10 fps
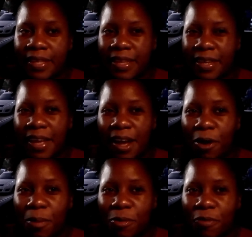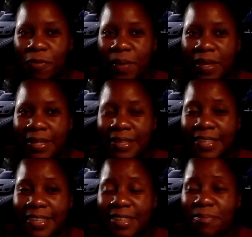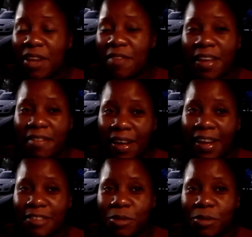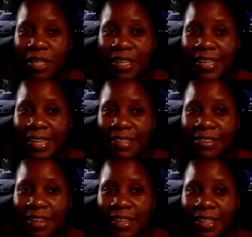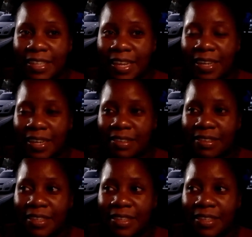you can't come look for me. He never ever asks me out on a date or anything like that.